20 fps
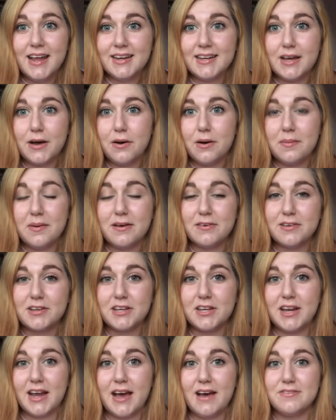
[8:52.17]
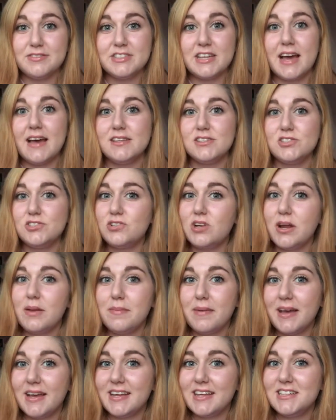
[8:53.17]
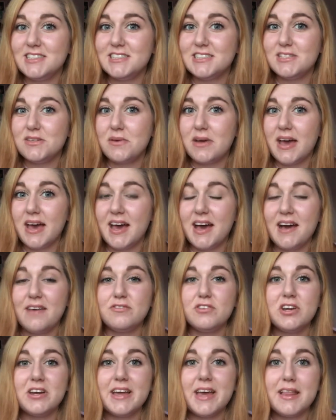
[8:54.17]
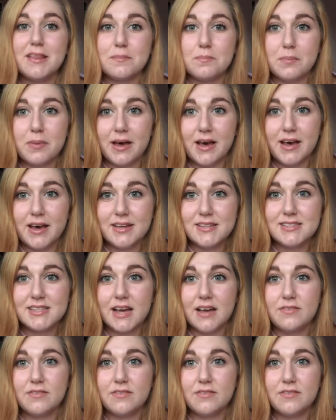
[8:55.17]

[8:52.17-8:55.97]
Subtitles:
Now I'm gonna have to get straight back into it. I've got to get the bus.